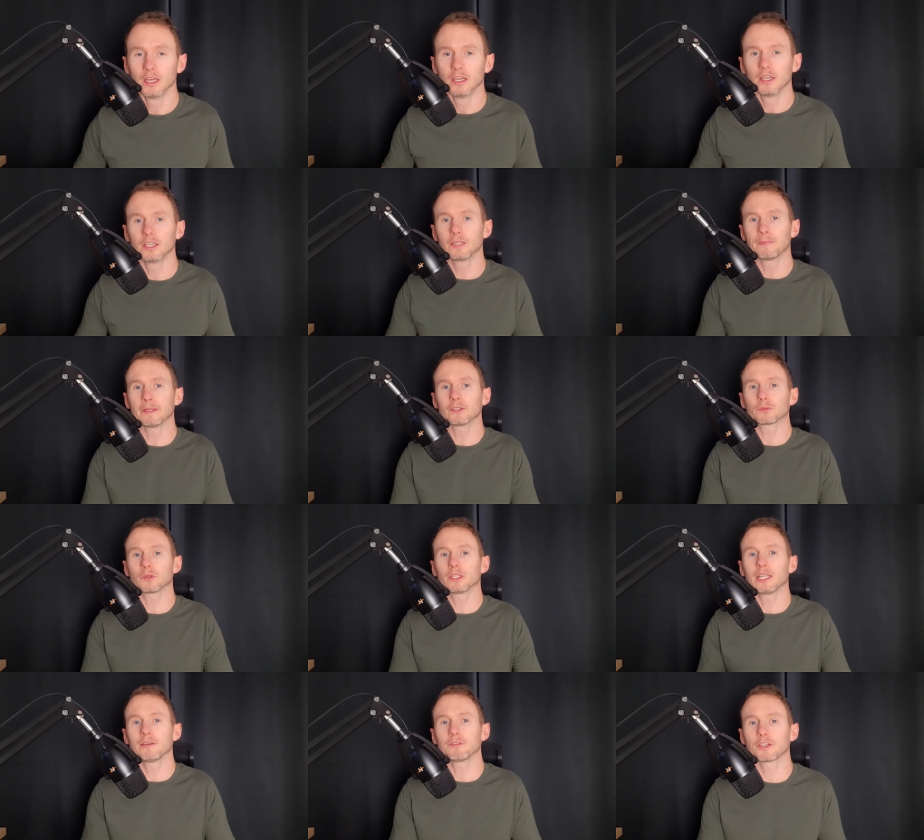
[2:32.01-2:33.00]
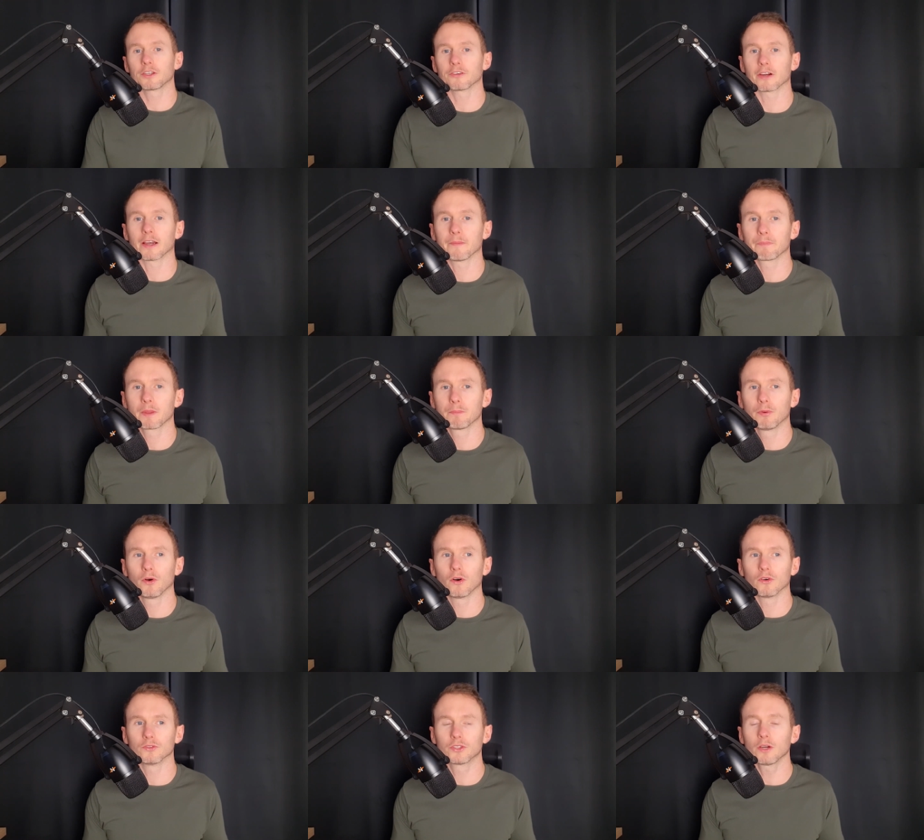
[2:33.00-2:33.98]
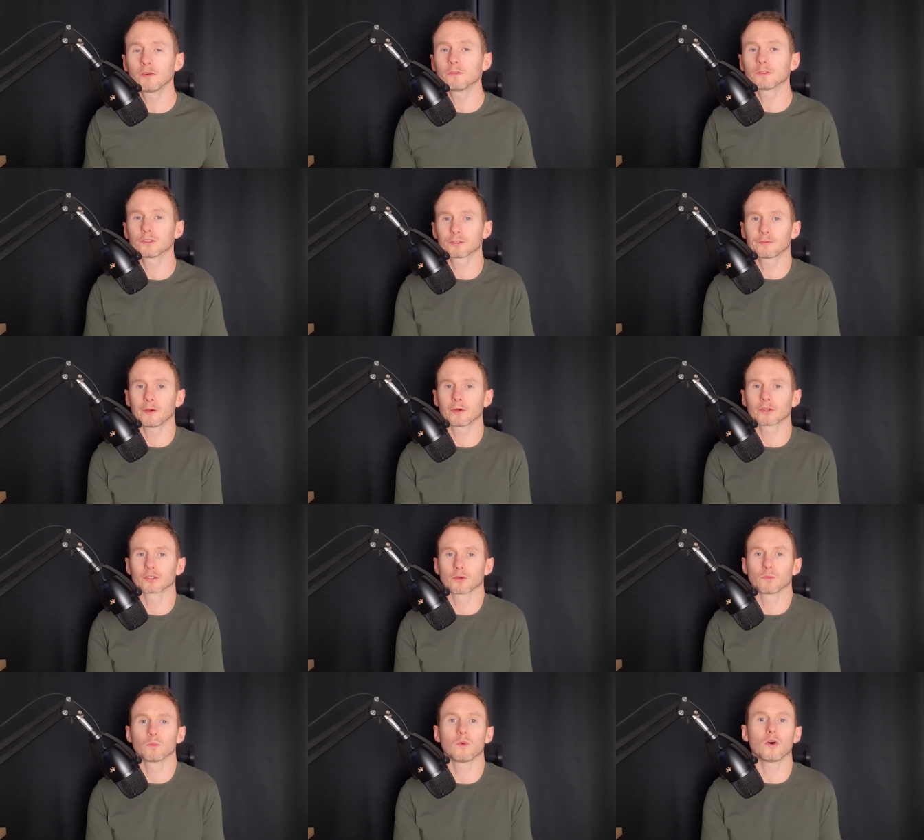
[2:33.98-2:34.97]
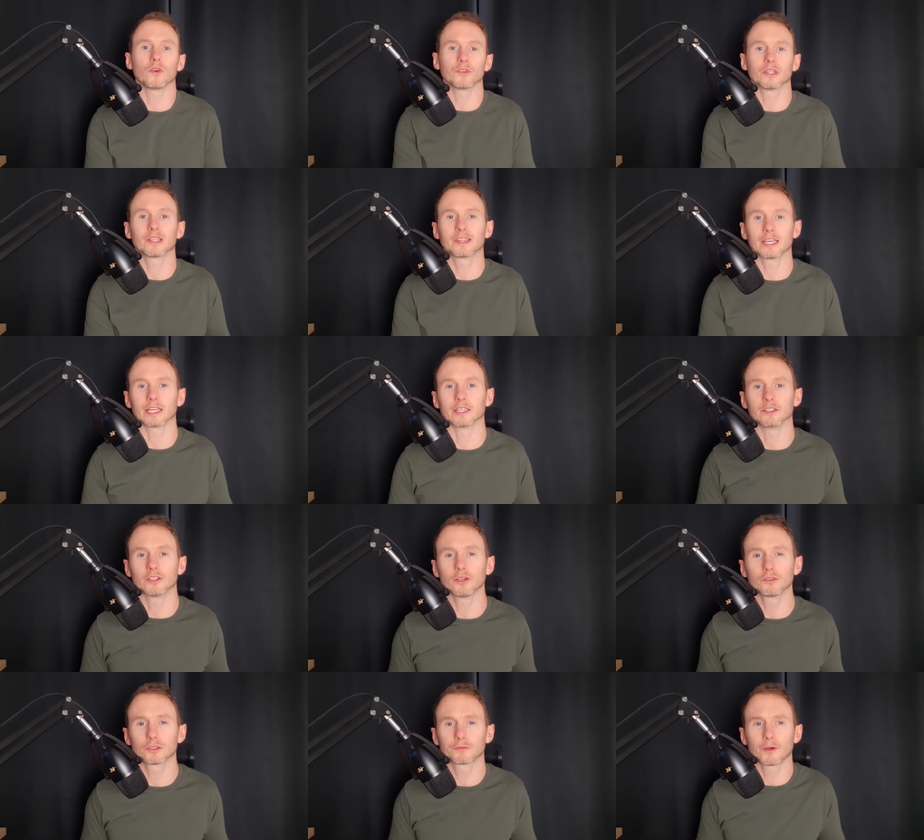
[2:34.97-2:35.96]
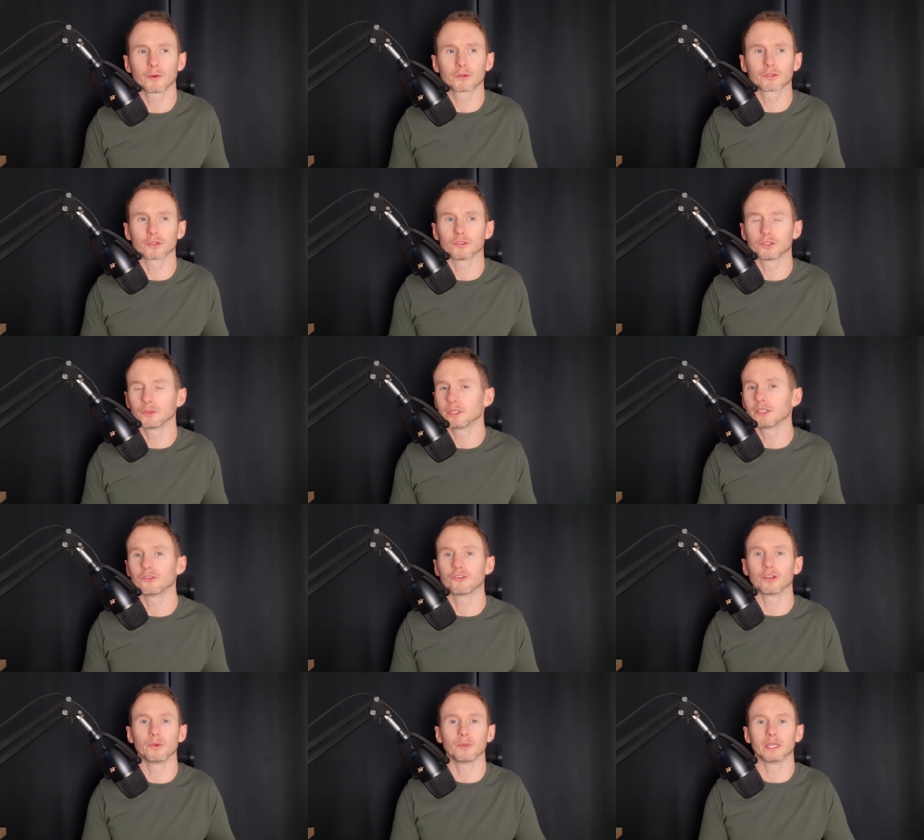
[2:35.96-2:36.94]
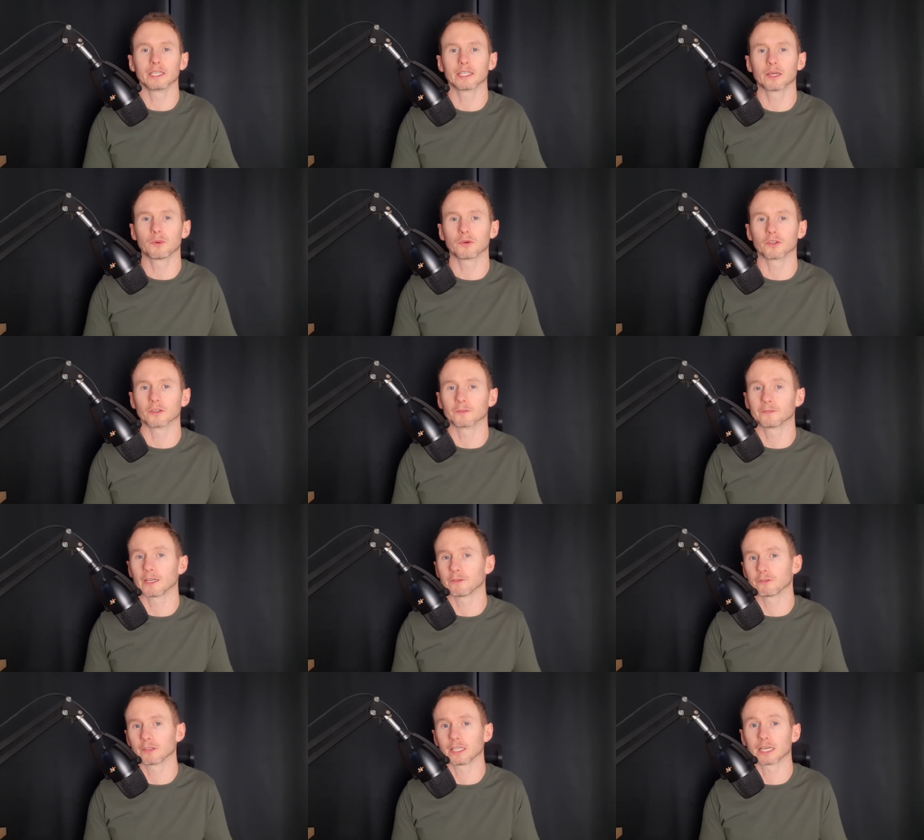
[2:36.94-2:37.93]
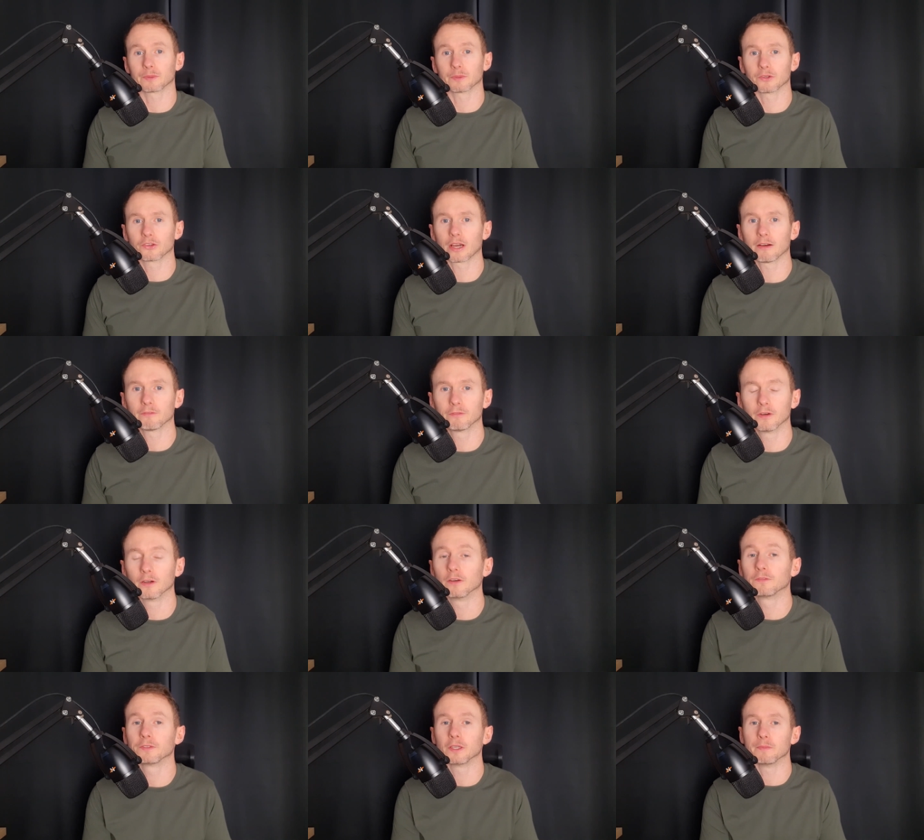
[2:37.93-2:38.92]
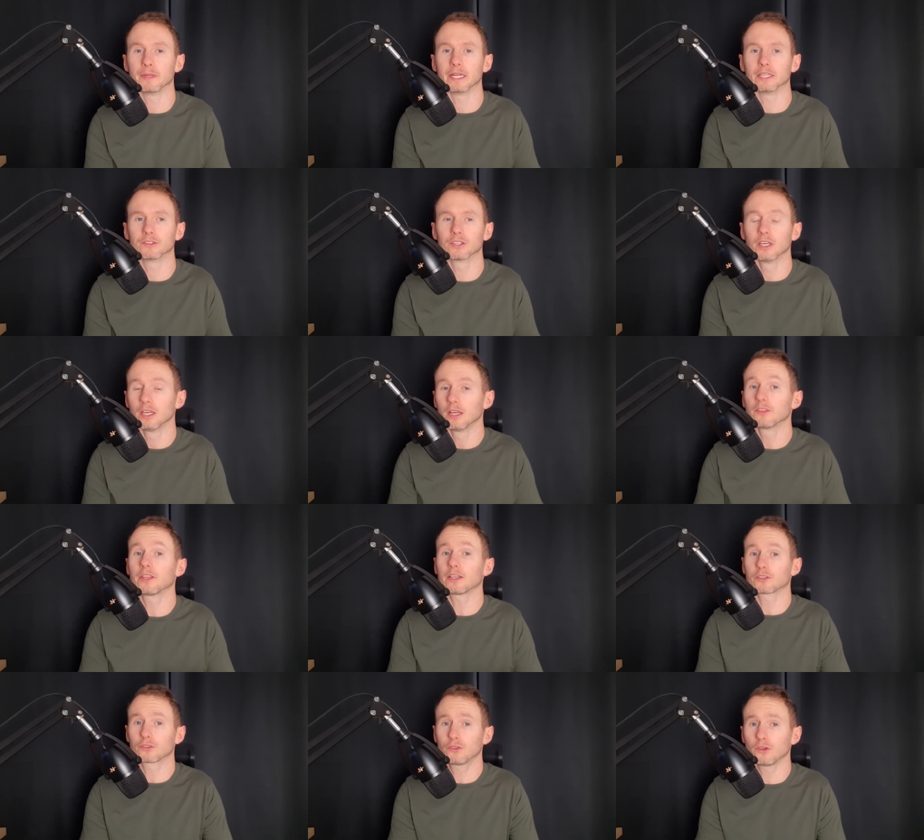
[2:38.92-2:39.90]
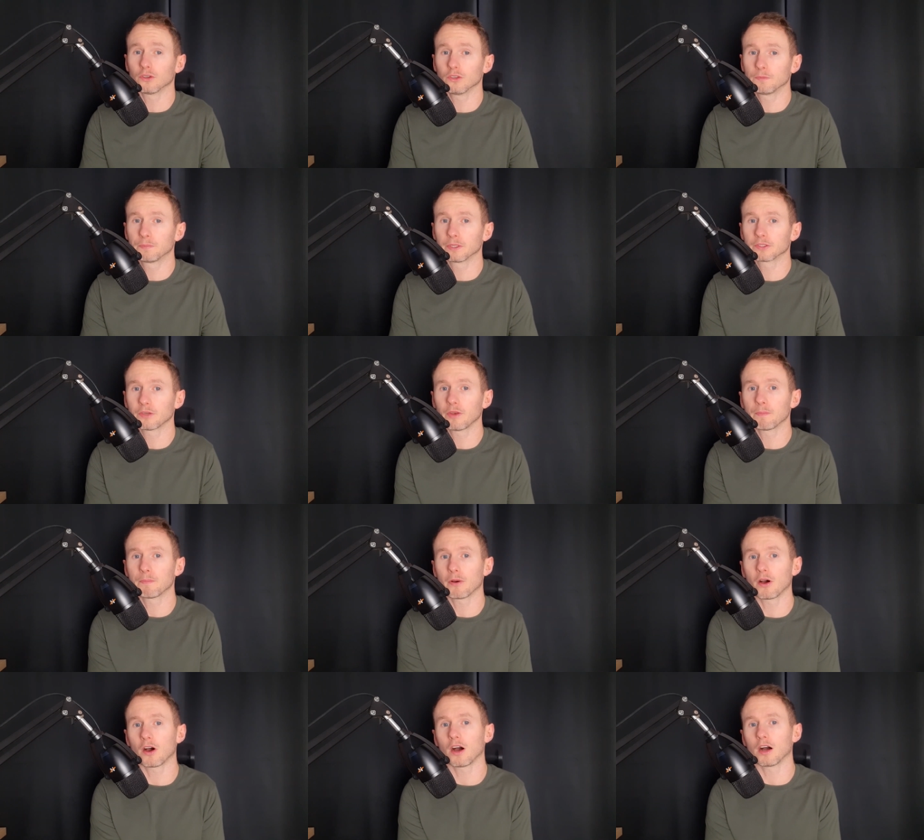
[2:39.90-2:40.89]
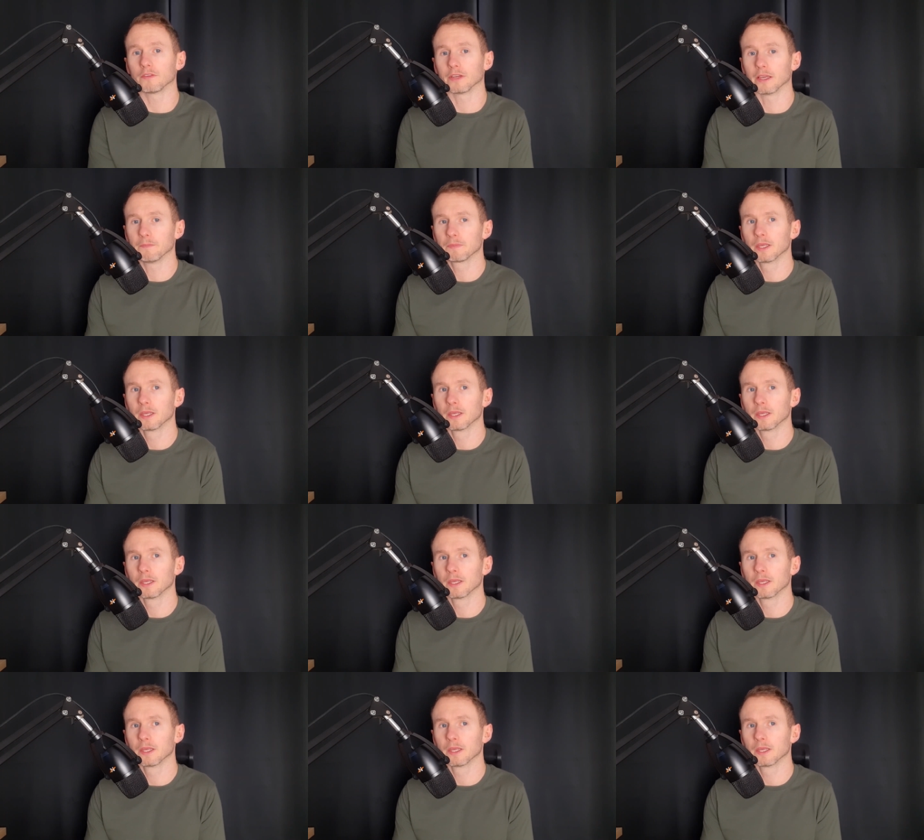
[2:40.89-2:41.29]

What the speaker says: It depends what level you're at. But don't just focus on one thing. Don't just focus on doing Duolingo or your favorite language app for a few minutes. That's good, but it's only part of it.